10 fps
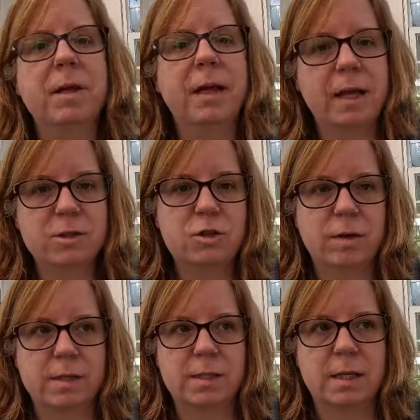
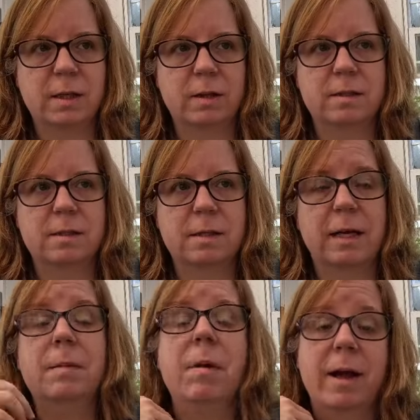interesting, that's,
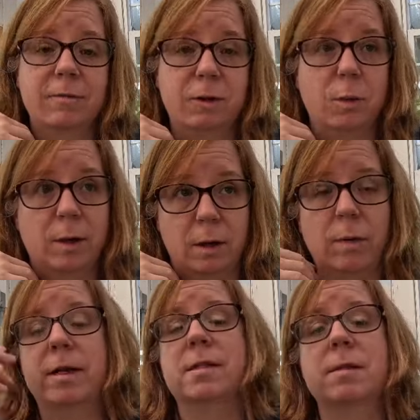in my view
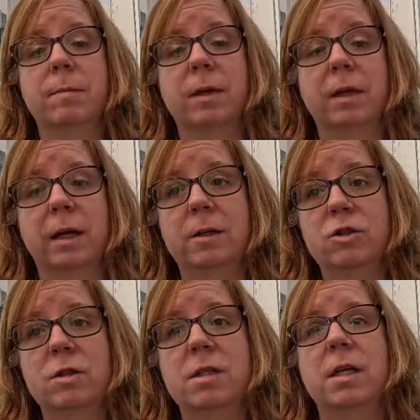anyways, something
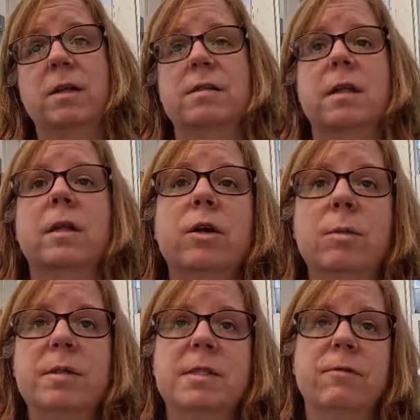interesting that's a little
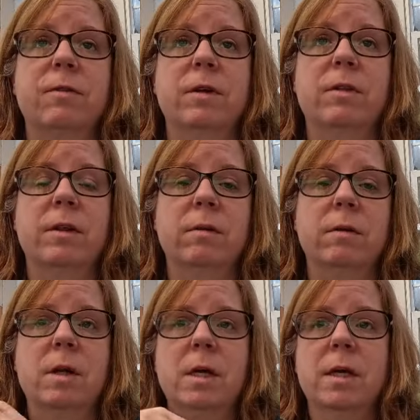bit different
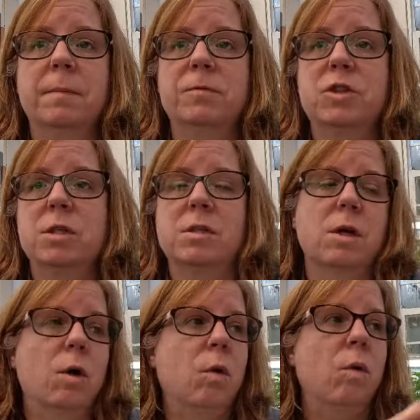than just
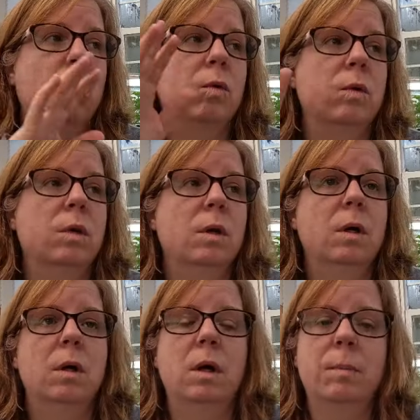a whole
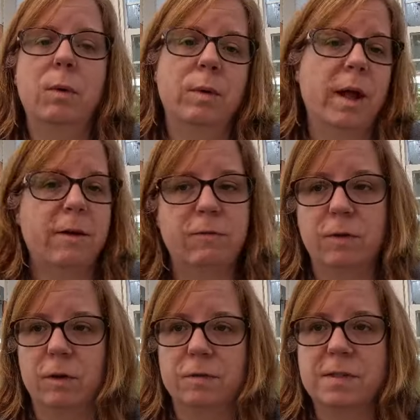bouquet
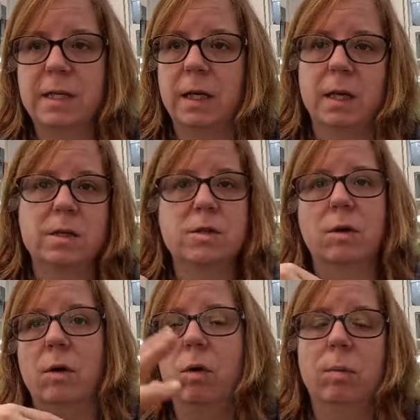full of zinnias
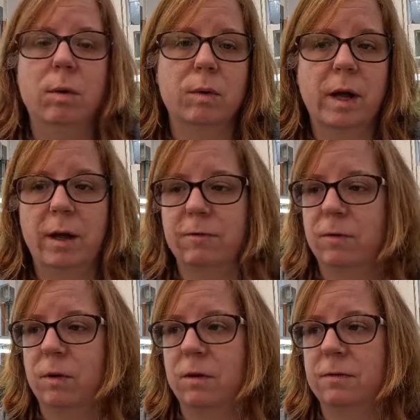or a whole bouquet
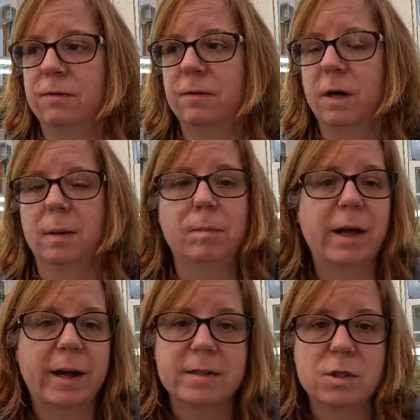full of
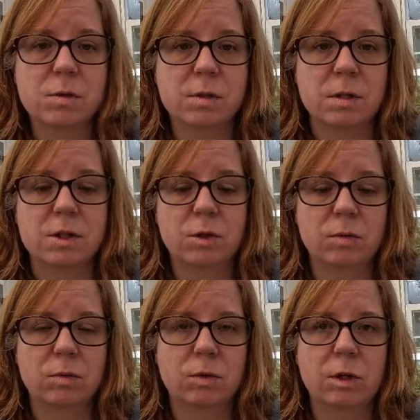black-eyed Susans.
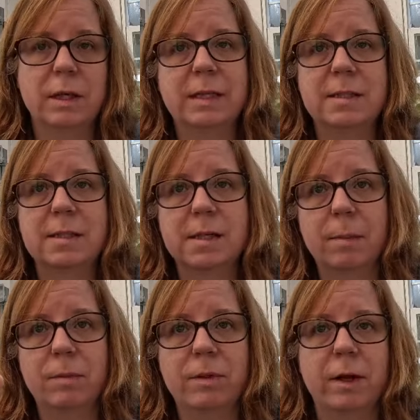You need
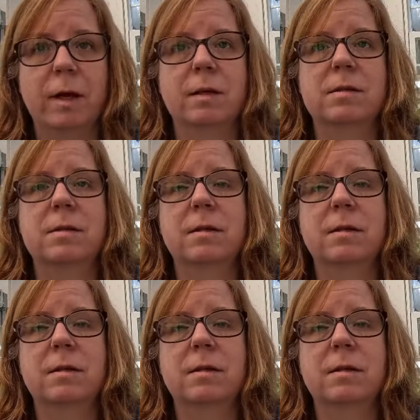something